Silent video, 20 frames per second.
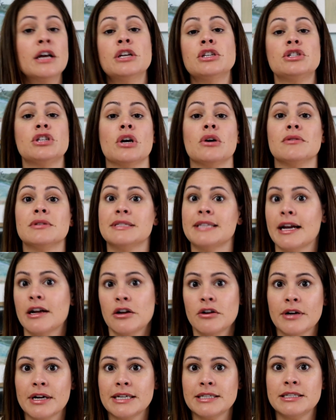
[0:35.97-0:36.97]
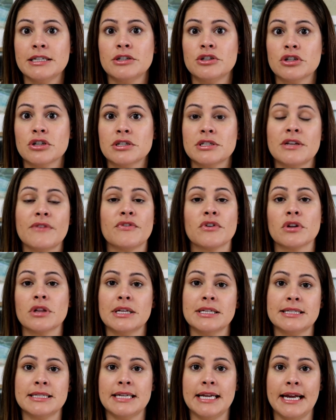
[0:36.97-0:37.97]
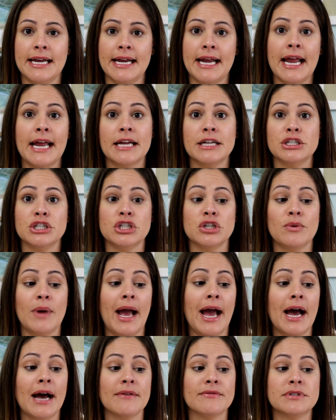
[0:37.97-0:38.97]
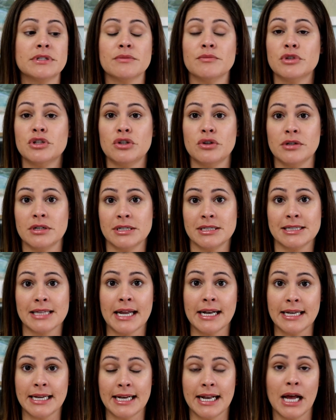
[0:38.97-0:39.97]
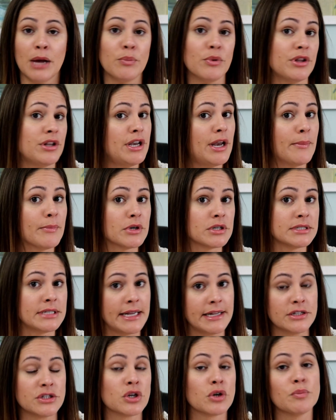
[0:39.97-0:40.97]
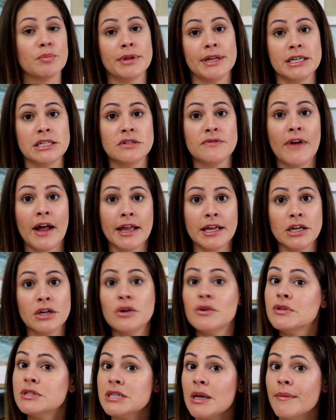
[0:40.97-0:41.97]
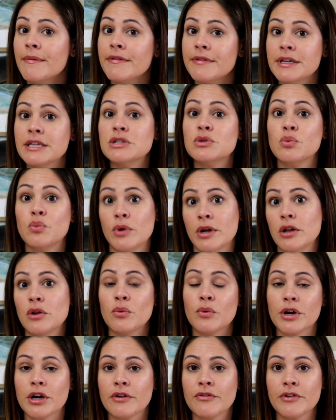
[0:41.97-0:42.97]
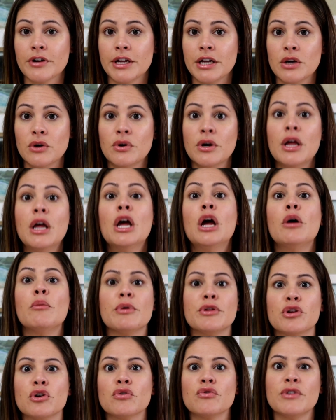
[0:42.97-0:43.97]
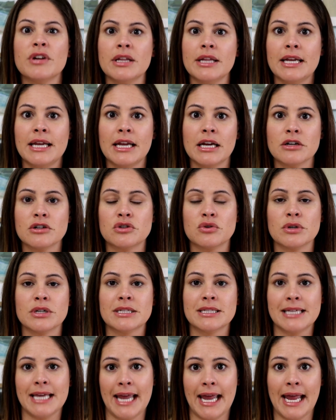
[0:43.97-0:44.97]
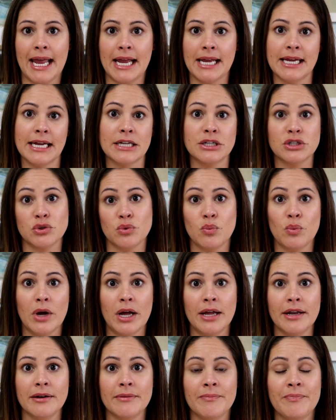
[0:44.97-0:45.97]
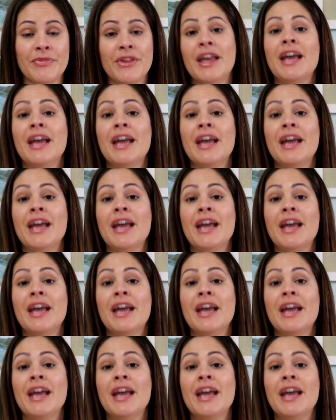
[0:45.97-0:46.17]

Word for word: So second grade teachers, if you're listening and you have some students that need help with number sense or place value, some of these will work for you, but they're really geared towards K and 1.